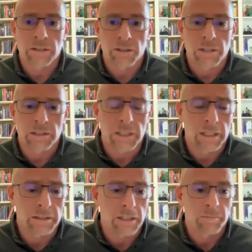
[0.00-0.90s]
So it's
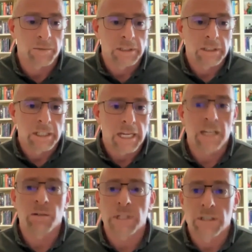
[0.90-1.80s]
it's um it
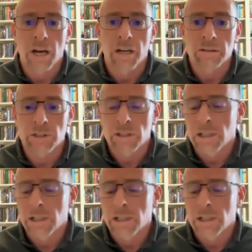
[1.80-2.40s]
can be done.